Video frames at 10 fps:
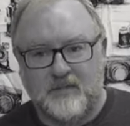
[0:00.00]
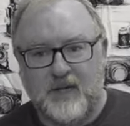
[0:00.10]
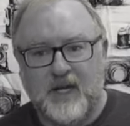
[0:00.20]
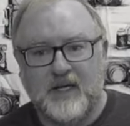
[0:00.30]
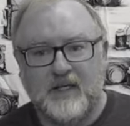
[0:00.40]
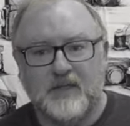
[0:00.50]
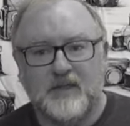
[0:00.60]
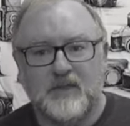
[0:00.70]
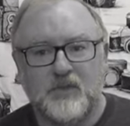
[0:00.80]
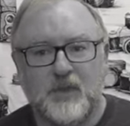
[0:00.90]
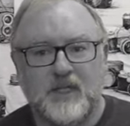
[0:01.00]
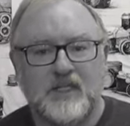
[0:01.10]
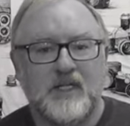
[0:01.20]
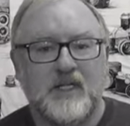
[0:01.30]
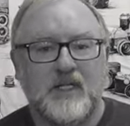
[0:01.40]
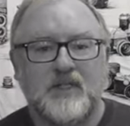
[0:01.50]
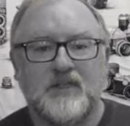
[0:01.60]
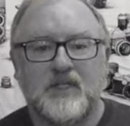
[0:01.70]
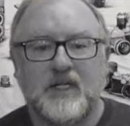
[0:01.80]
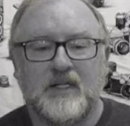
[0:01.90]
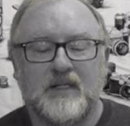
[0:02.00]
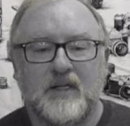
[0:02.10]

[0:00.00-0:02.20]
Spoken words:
back in the 20 teens that